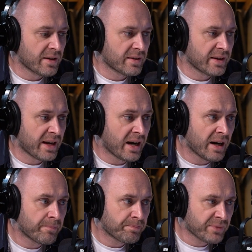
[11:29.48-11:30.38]
They
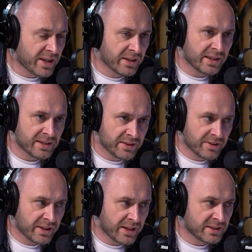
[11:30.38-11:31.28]
are killing
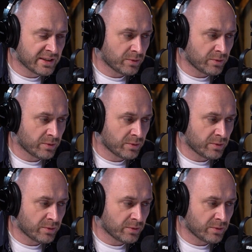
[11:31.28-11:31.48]
civilians,